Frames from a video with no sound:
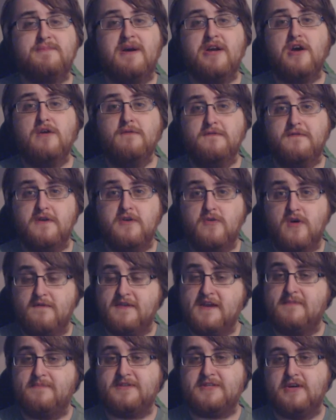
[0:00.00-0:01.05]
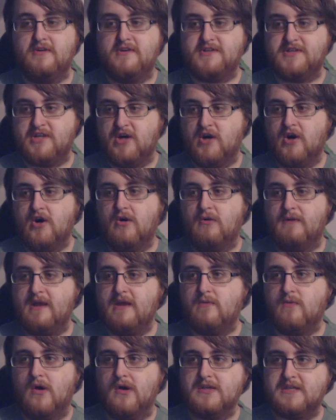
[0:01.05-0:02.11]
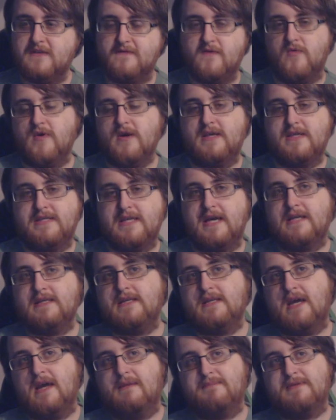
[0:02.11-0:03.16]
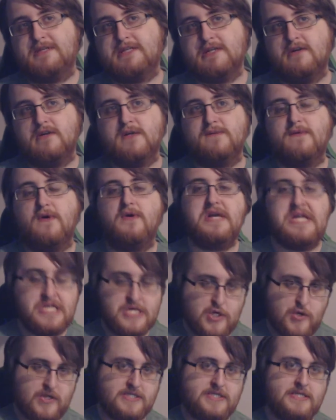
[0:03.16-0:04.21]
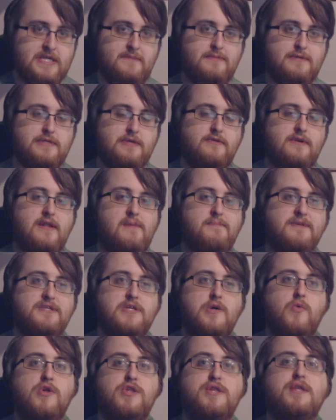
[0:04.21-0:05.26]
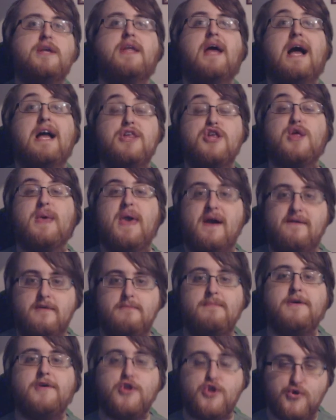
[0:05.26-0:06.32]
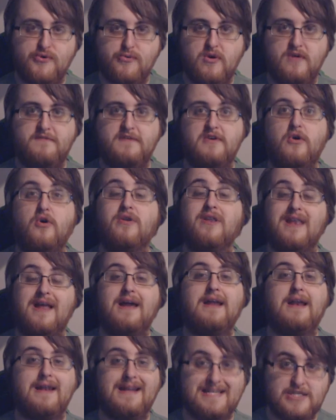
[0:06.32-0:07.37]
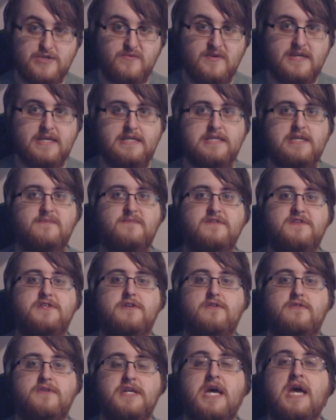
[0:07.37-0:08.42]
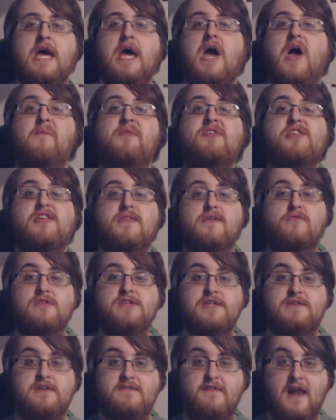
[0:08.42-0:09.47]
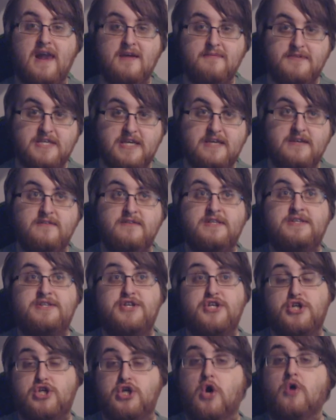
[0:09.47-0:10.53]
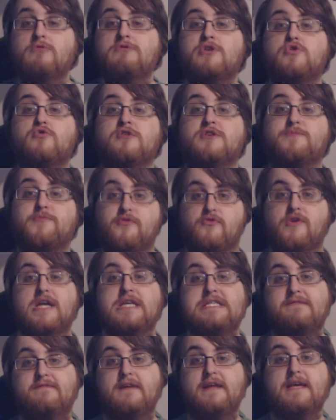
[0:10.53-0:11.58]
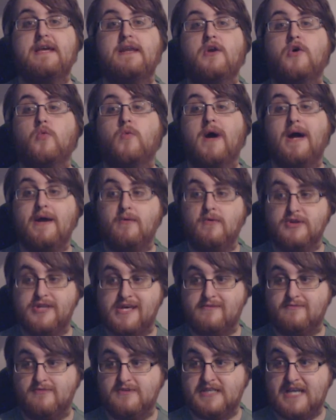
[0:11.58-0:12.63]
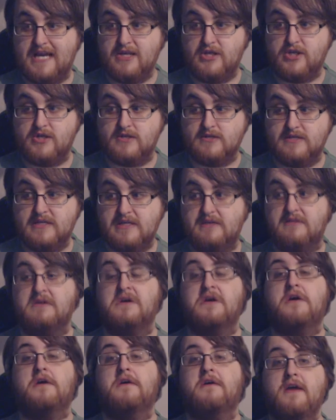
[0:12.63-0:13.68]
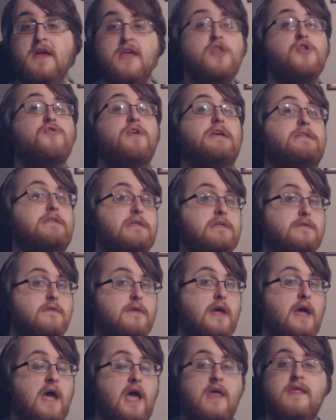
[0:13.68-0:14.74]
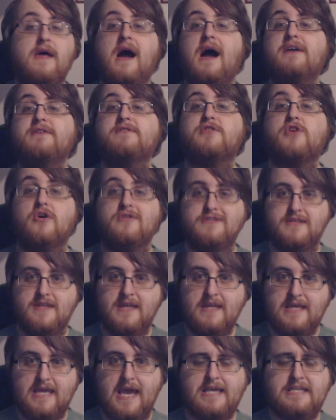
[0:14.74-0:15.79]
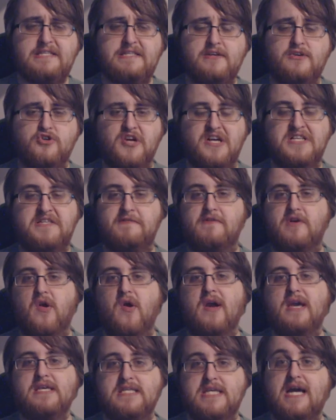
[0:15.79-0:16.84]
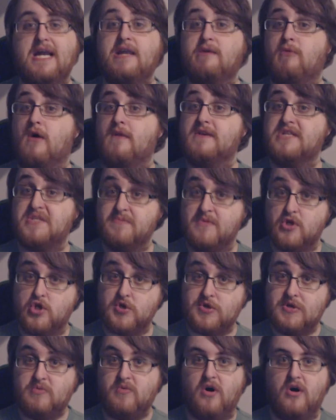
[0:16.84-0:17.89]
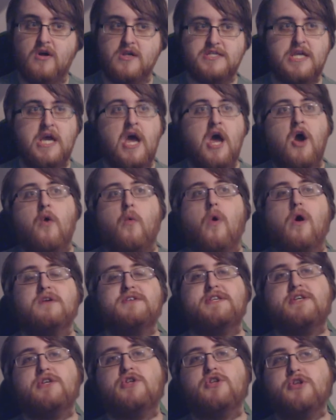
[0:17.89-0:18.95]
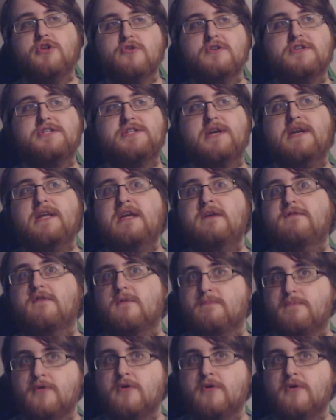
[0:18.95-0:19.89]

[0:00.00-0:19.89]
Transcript: so my overview of the episode as a whole, it was a very exciting episode, a very interesting episode, an episode which did actually have a mystery with it, unlike last week's episode. A mystery that was developed and shown to us progressively in a way which it was actually interesting. That had us constantly guessing and trying to figure out exactly what this mystery was. Was this just an evil